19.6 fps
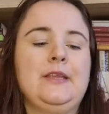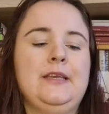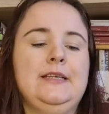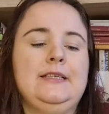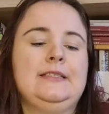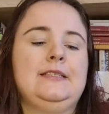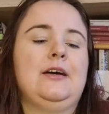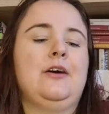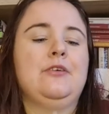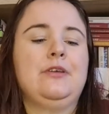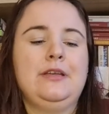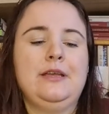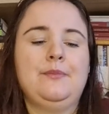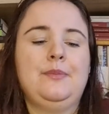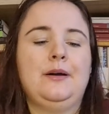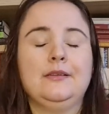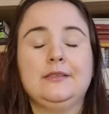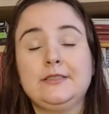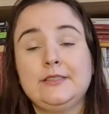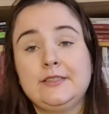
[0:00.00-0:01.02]
he's talking
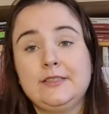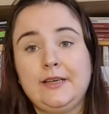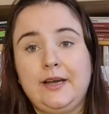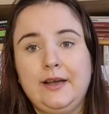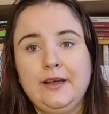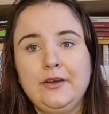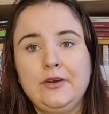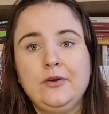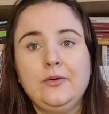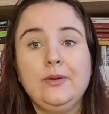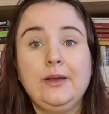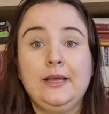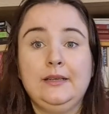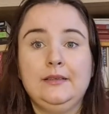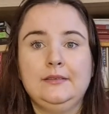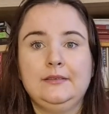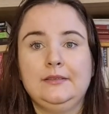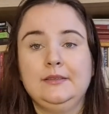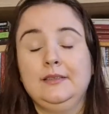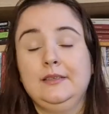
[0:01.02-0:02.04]
about style
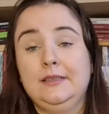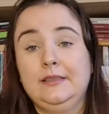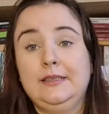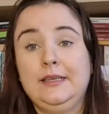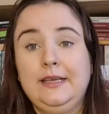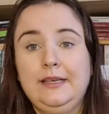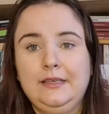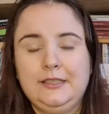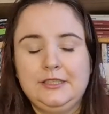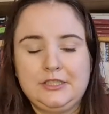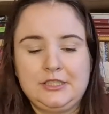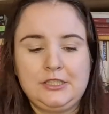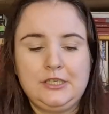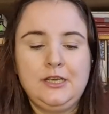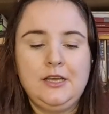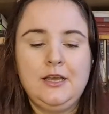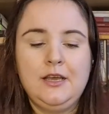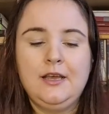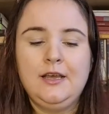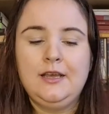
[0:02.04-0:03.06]
and uh, the English
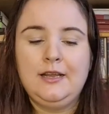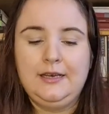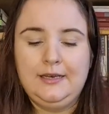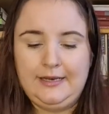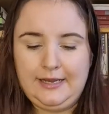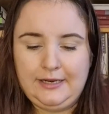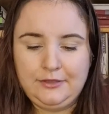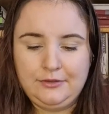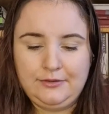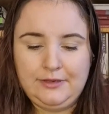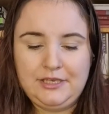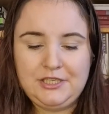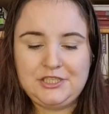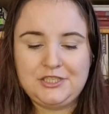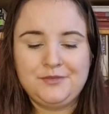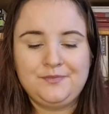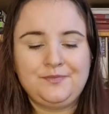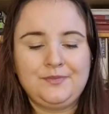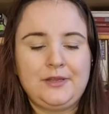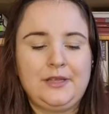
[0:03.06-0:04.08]
language,